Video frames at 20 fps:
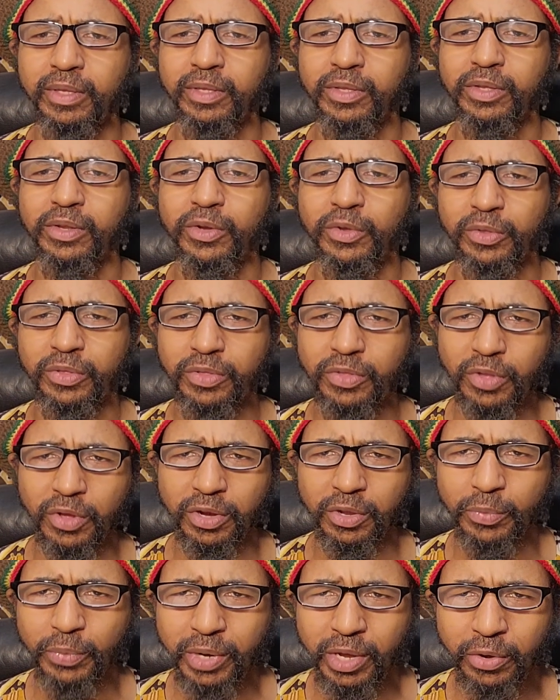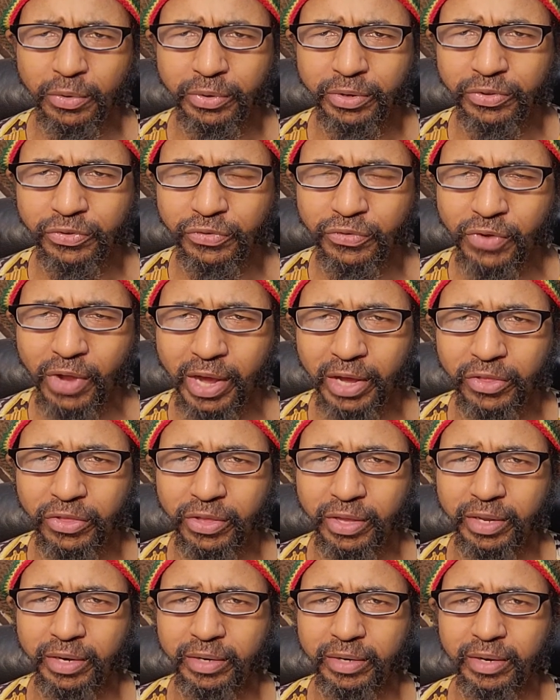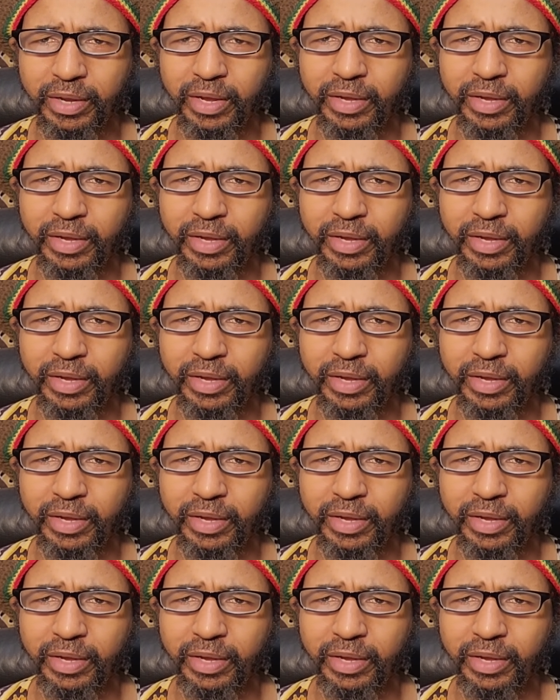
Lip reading: You know, study without distraction.